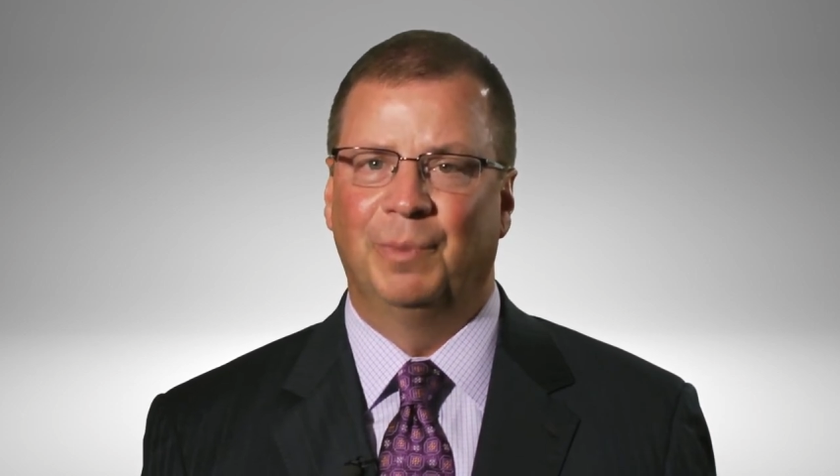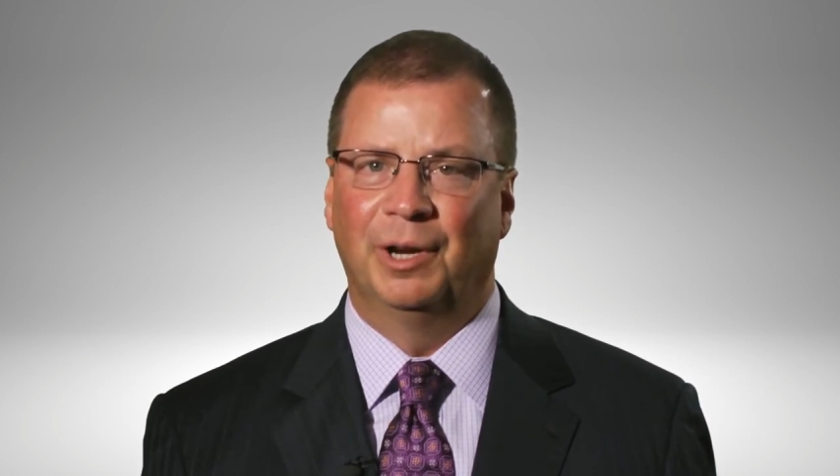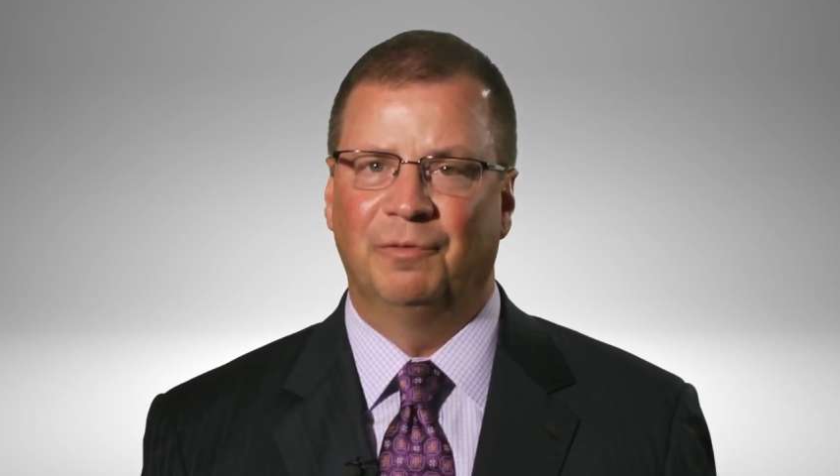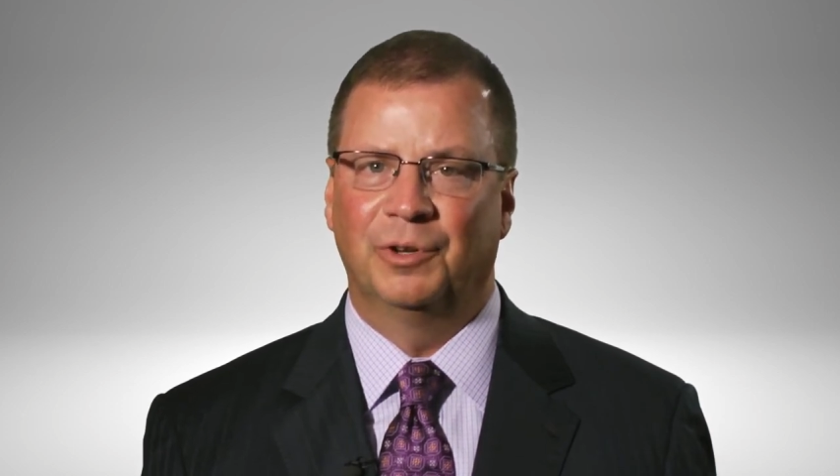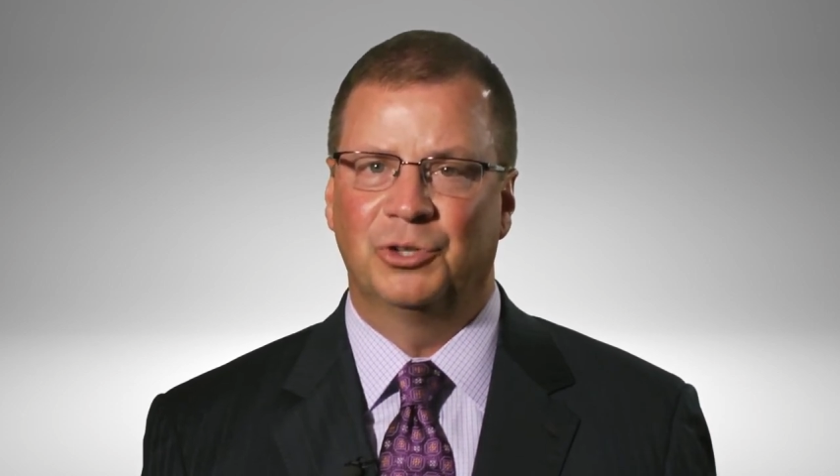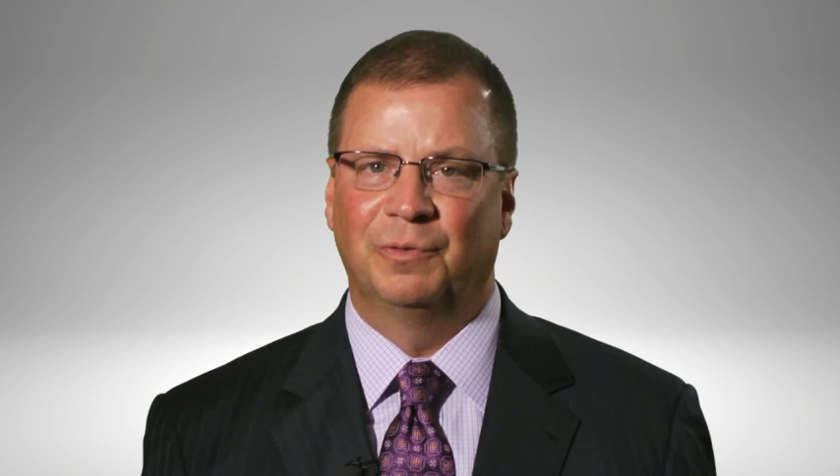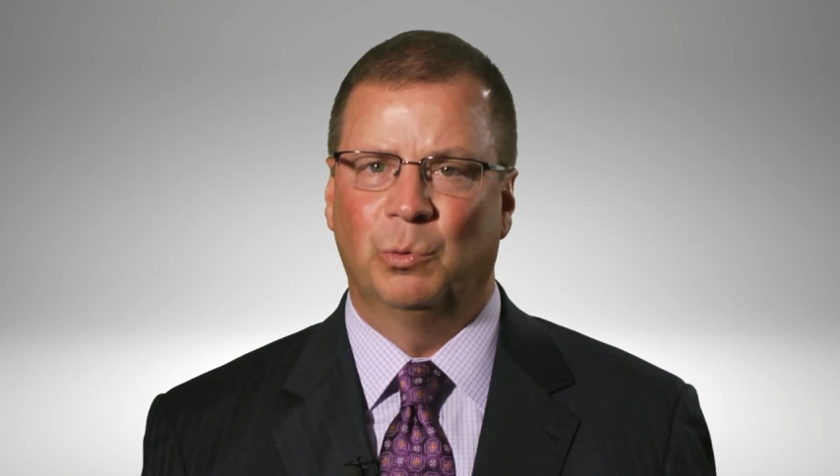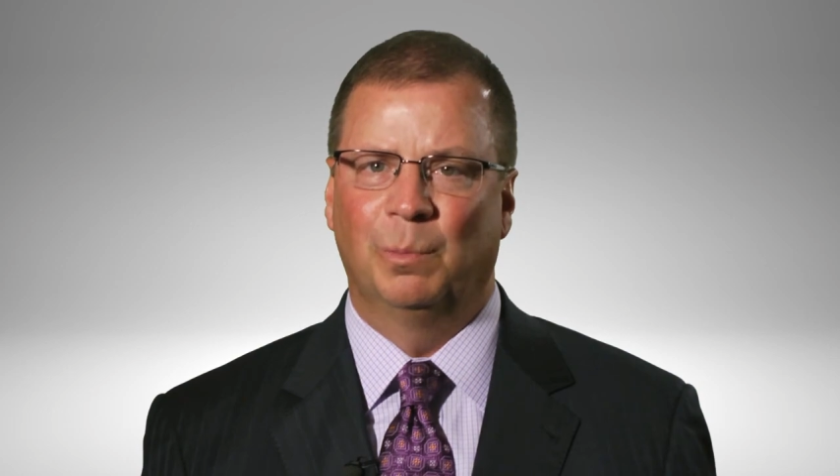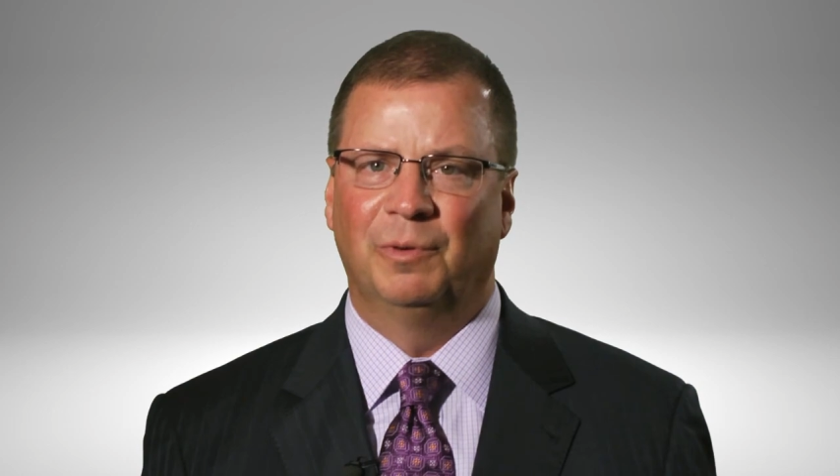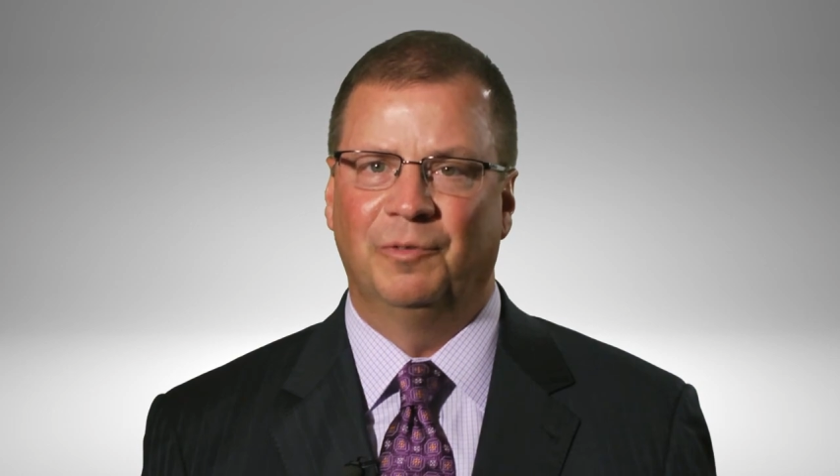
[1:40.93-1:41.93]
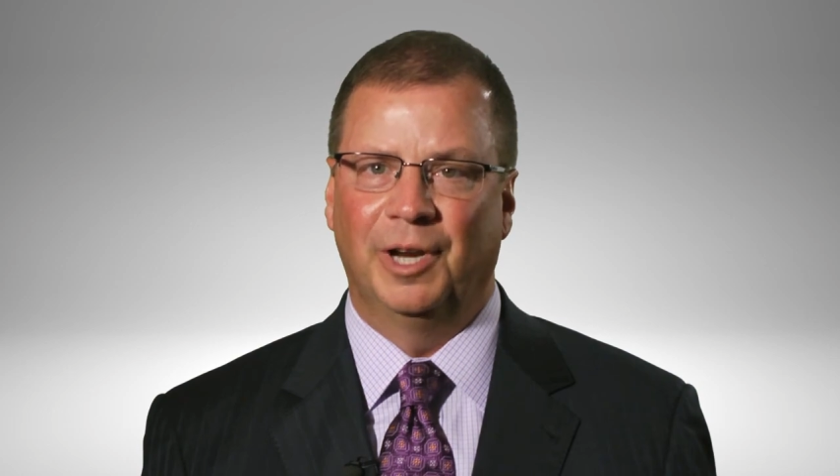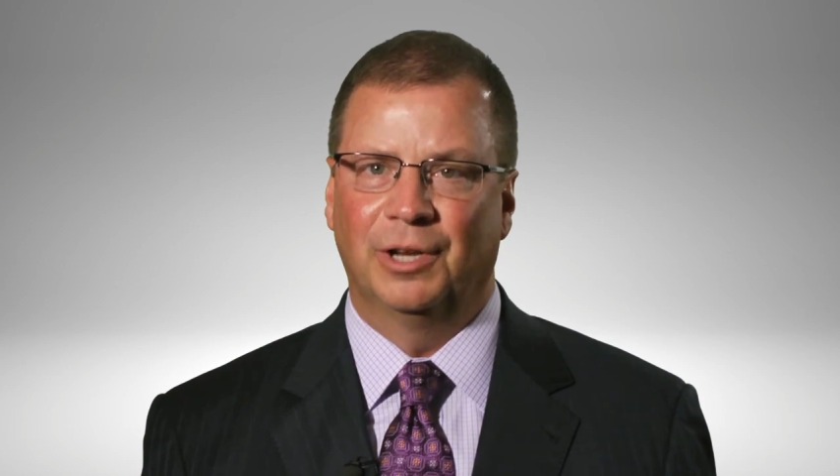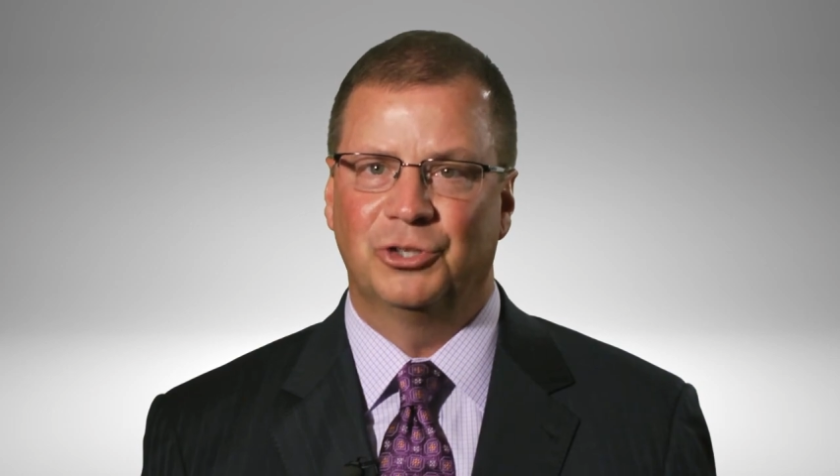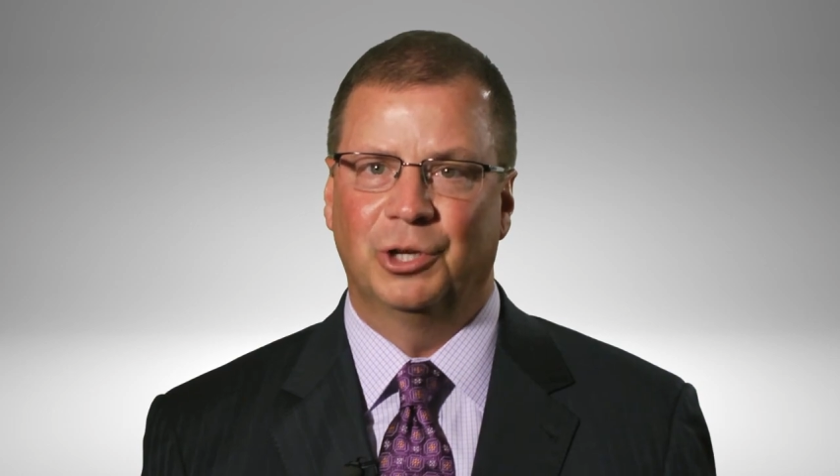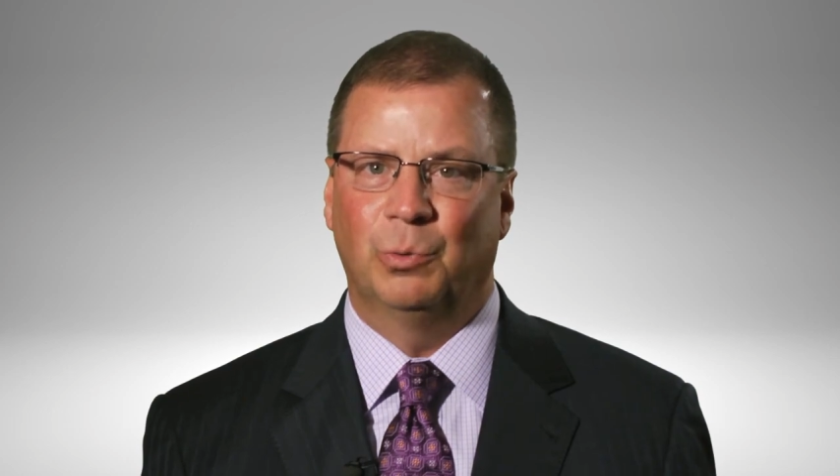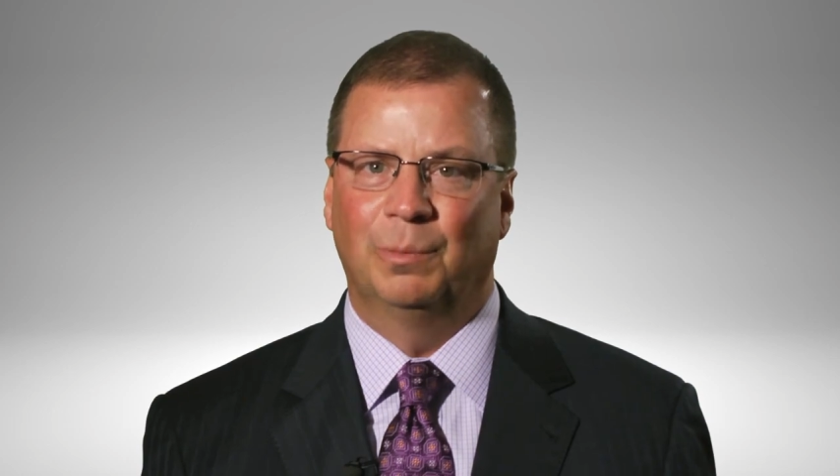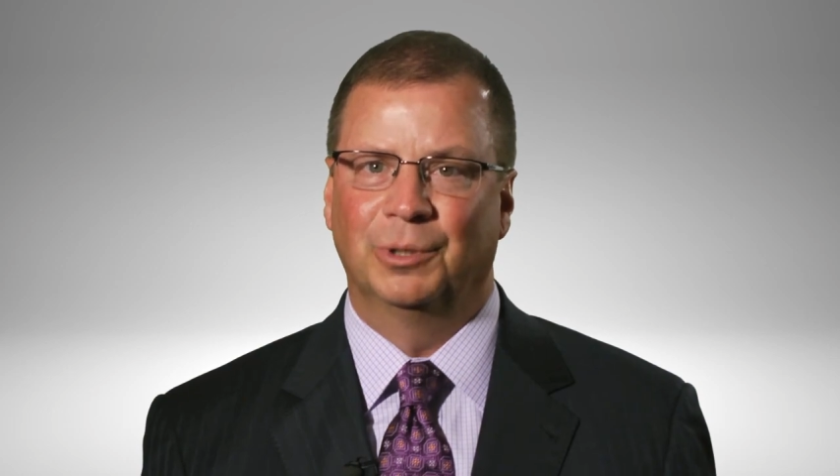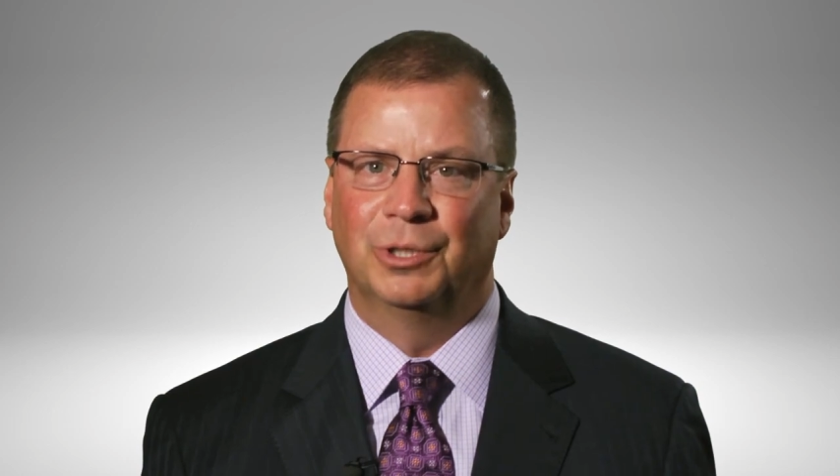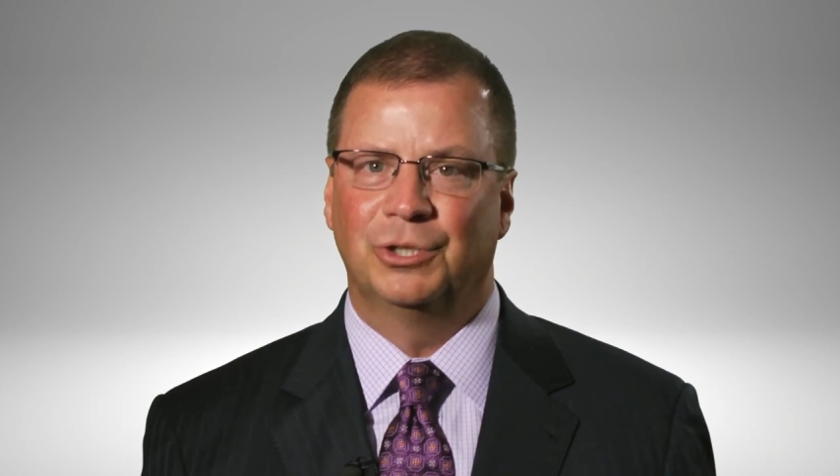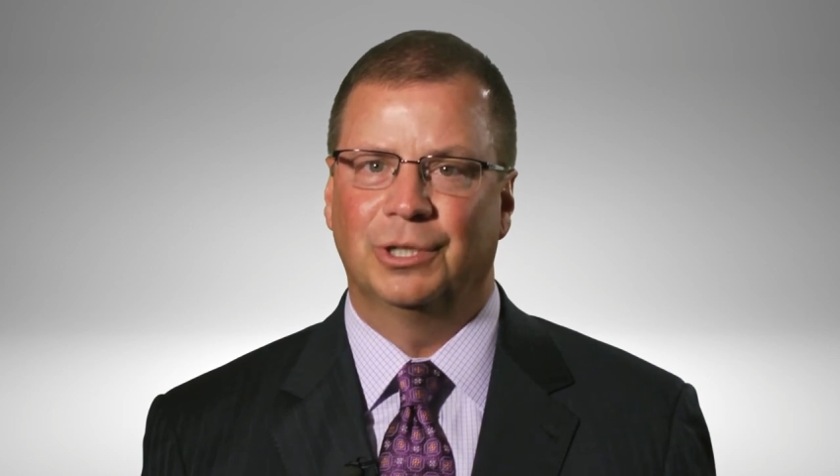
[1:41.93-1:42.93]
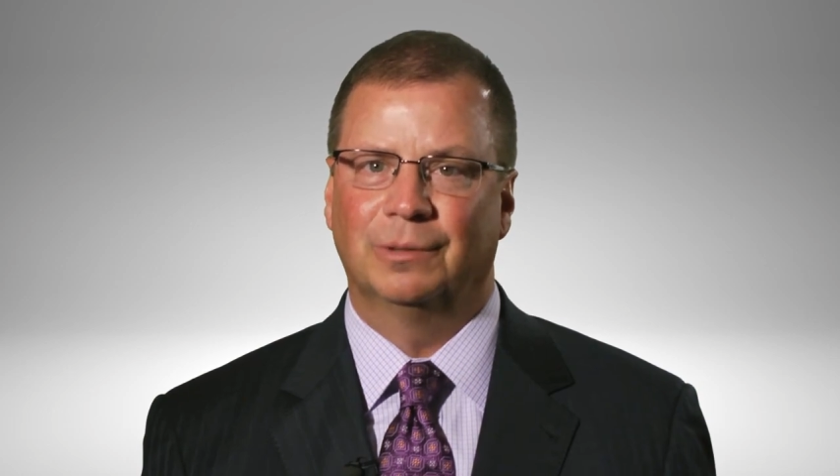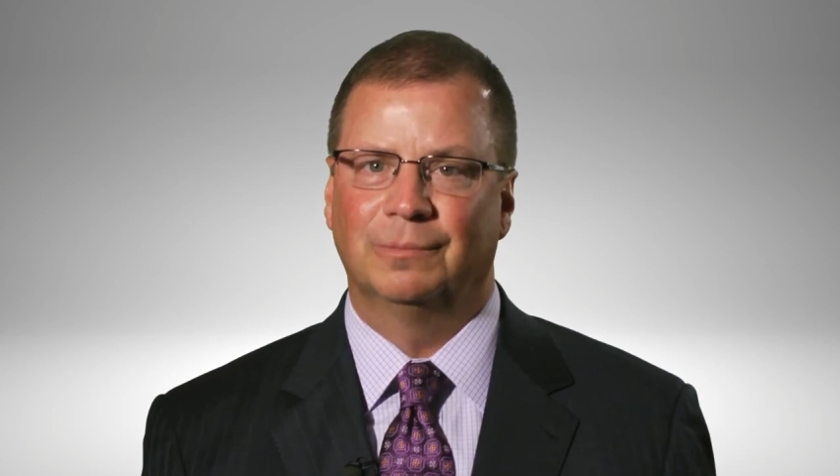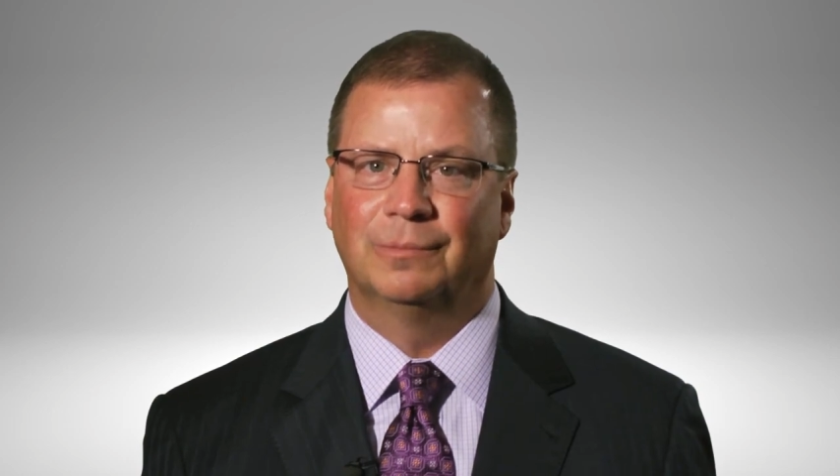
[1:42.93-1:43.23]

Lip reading: benefits of equipment finance and equipment leasing.